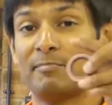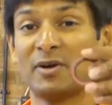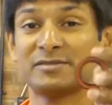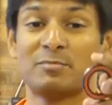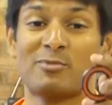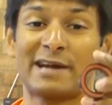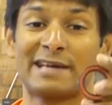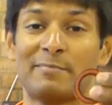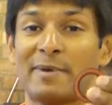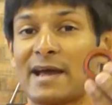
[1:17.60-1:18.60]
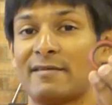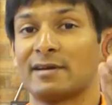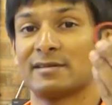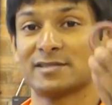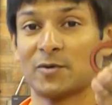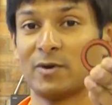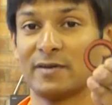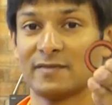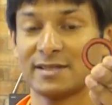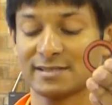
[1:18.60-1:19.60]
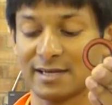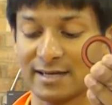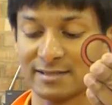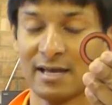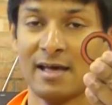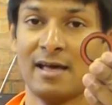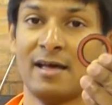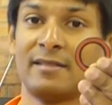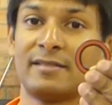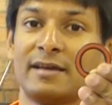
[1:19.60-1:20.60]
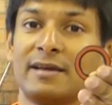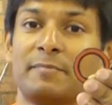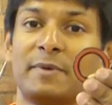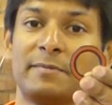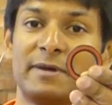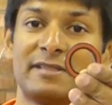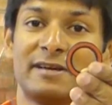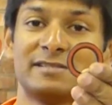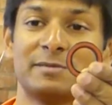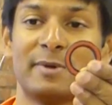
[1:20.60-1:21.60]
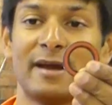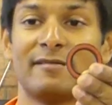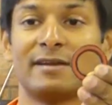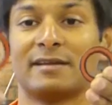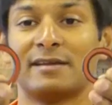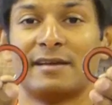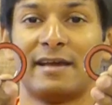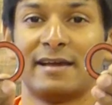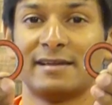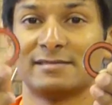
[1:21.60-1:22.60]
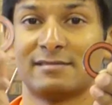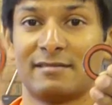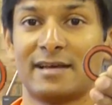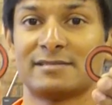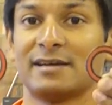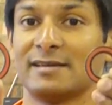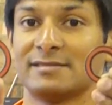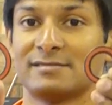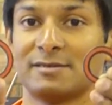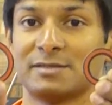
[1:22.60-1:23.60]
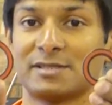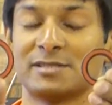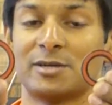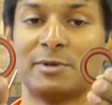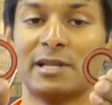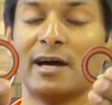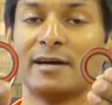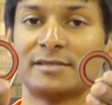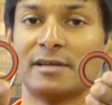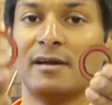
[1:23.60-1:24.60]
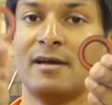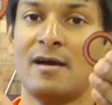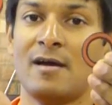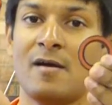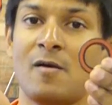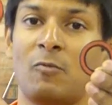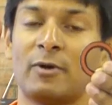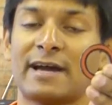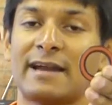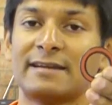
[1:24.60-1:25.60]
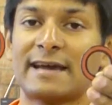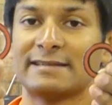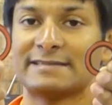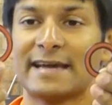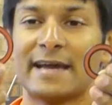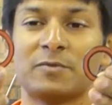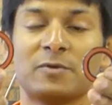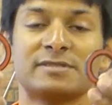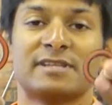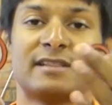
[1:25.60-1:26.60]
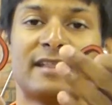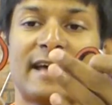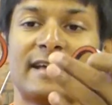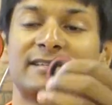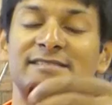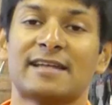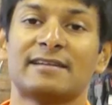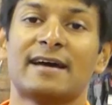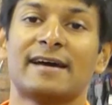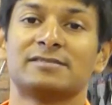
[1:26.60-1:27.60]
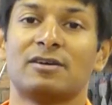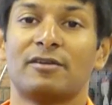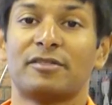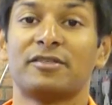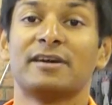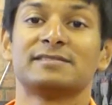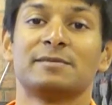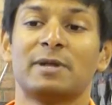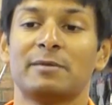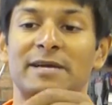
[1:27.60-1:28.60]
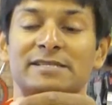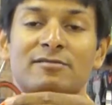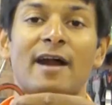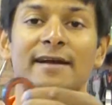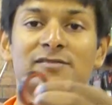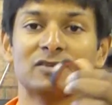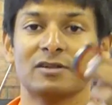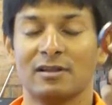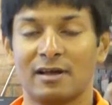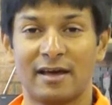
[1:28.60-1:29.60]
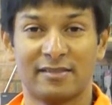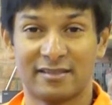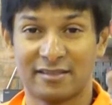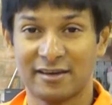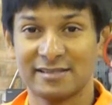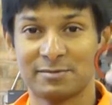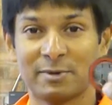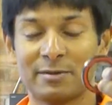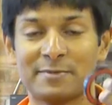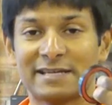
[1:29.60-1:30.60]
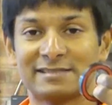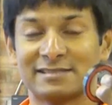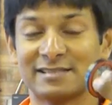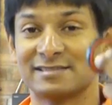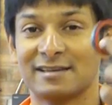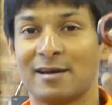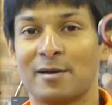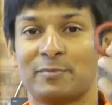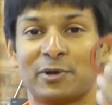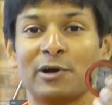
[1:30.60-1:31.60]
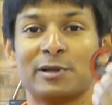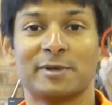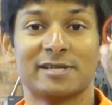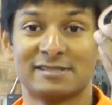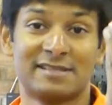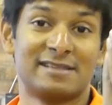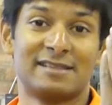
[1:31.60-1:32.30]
bottom bracket bearing, so one of this size, the BB30 bearing is that size, so it's considerably larger. What Cannondale did was they standardised on a 30mm axle, and the 30mm is purely because